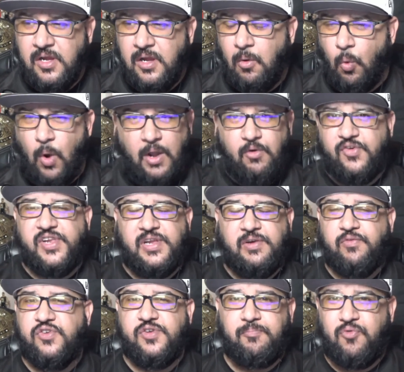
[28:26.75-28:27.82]
Wide
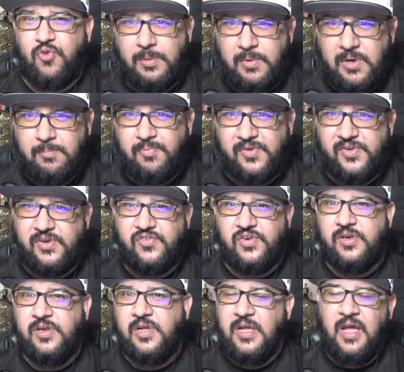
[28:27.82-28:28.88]
receiver is a premium position.